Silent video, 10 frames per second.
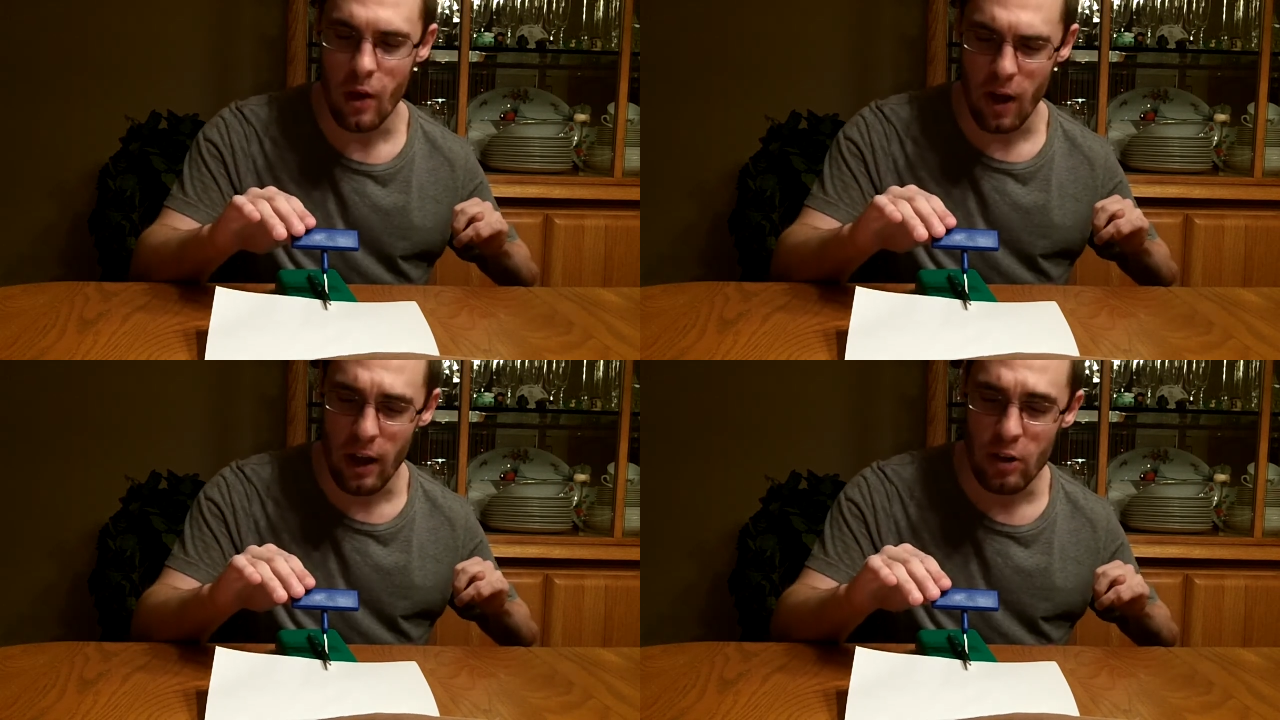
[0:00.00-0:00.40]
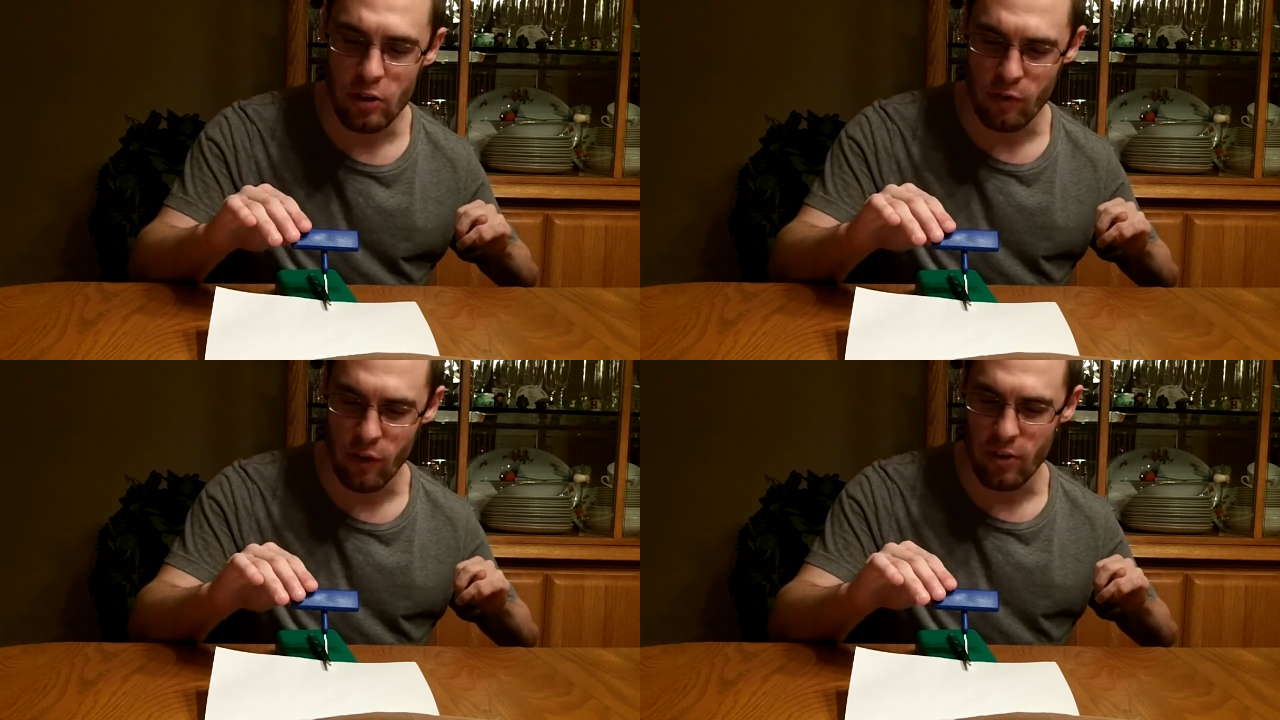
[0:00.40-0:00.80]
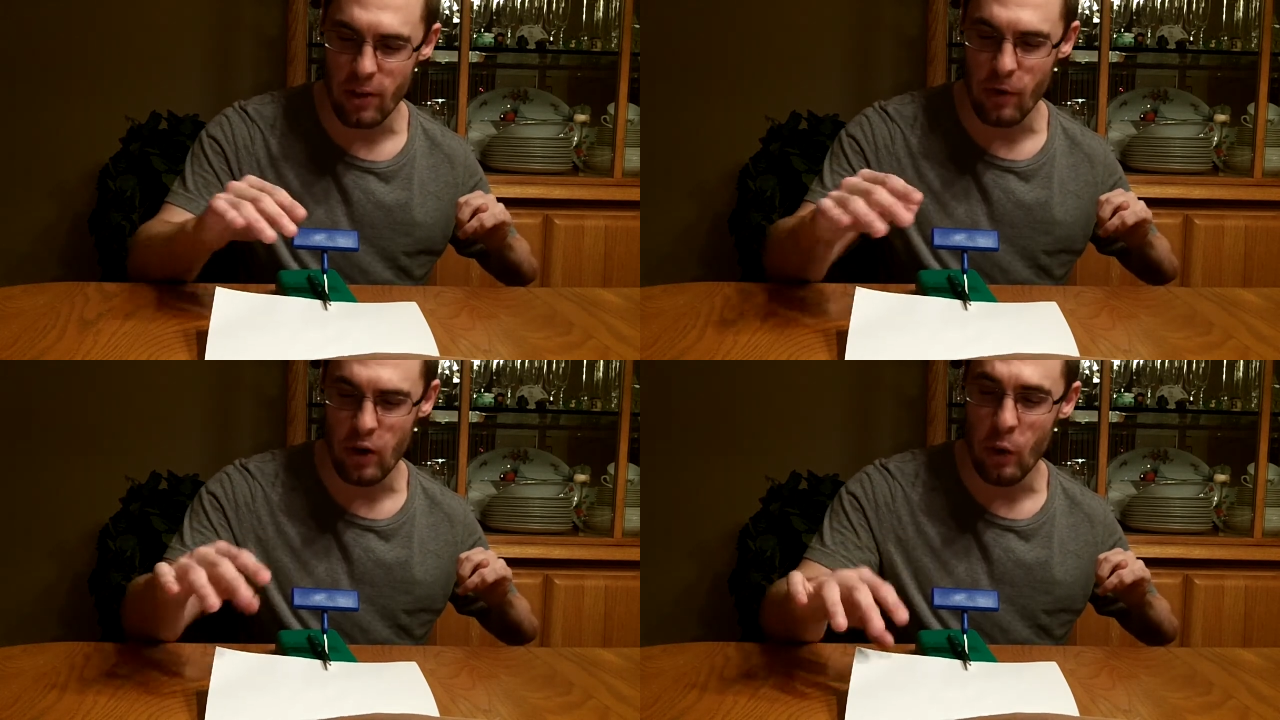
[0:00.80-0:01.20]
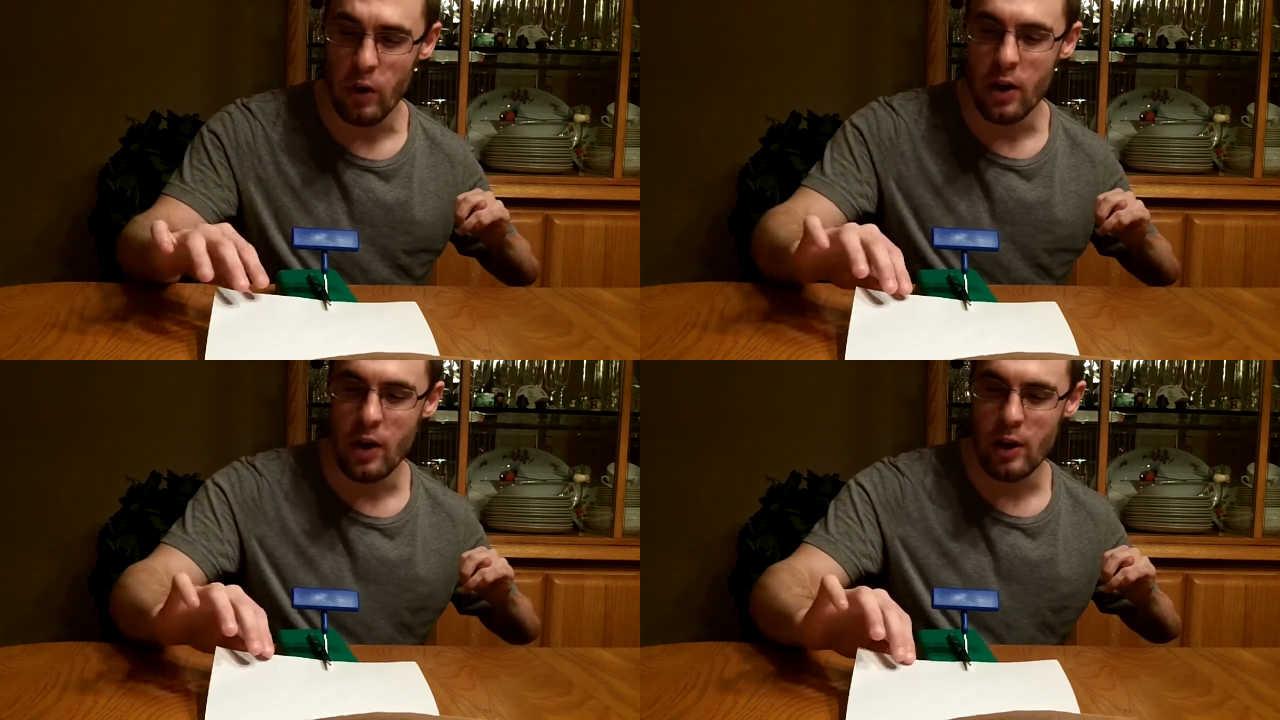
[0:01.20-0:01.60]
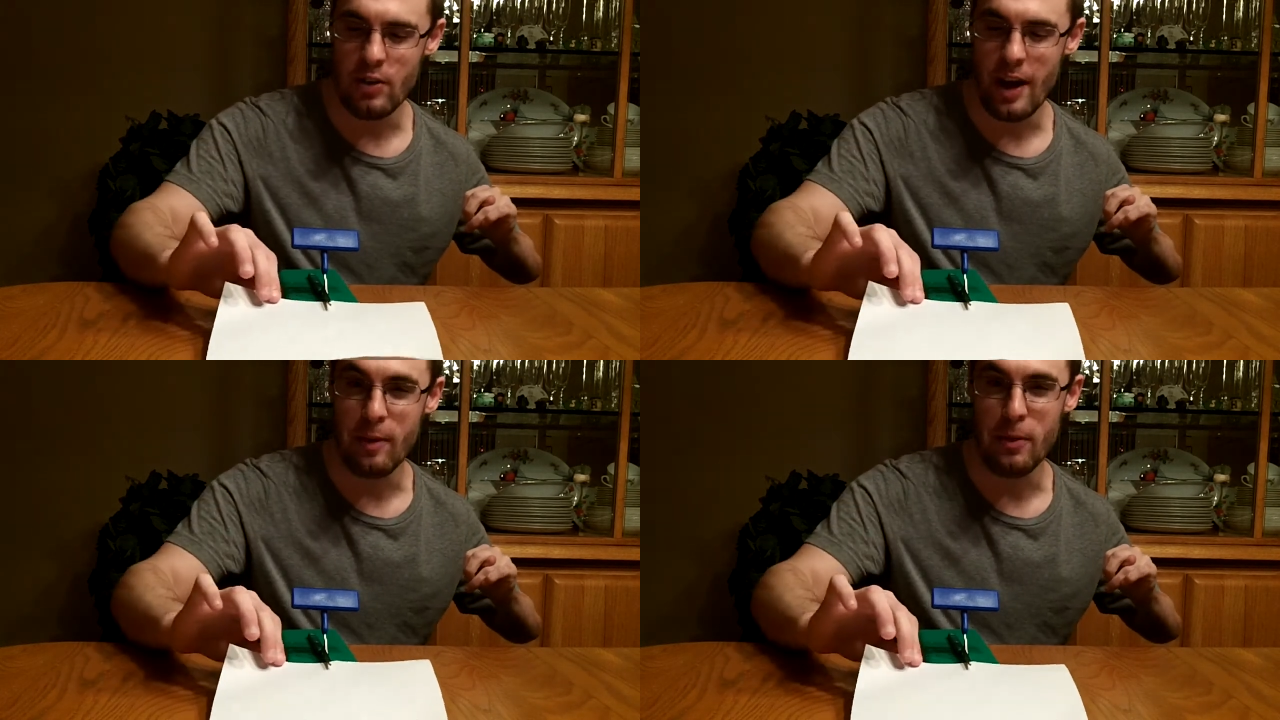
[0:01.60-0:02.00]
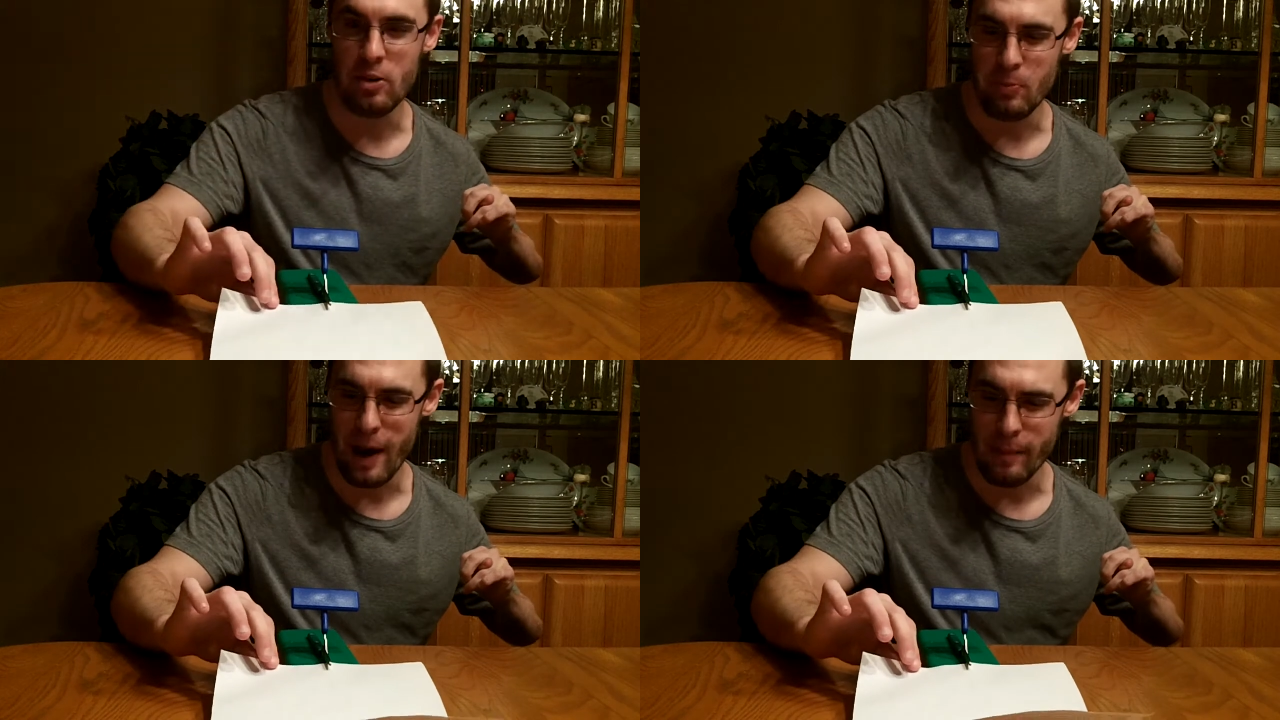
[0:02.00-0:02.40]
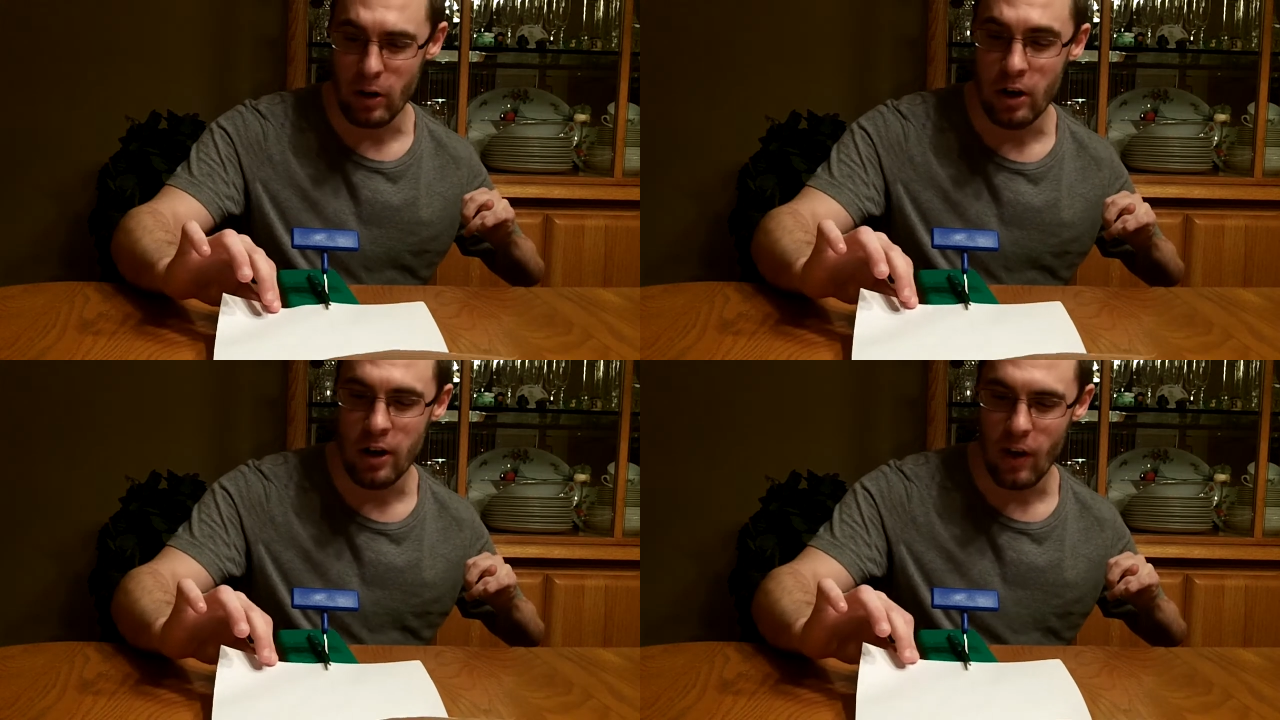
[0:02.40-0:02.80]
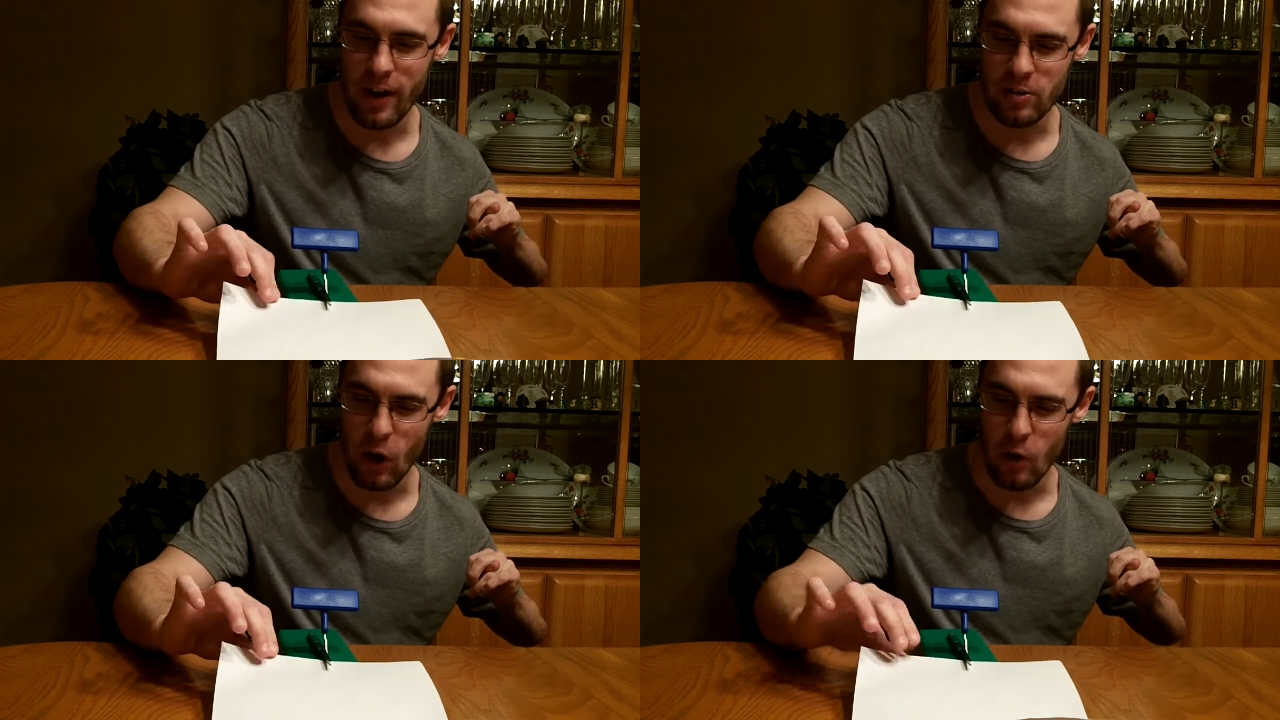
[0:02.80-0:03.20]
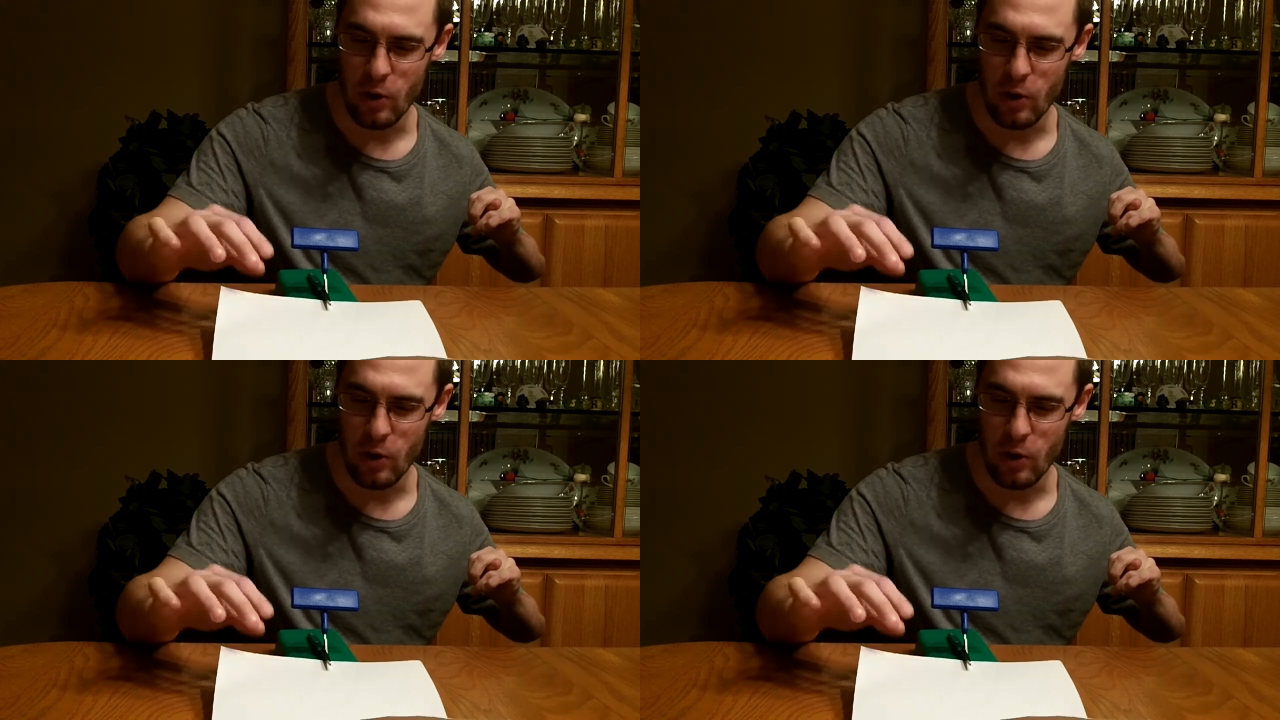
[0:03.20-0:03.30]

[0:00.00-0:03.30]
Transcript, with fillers: Okay, so the first thing you want to do, you take your piece of paper like so,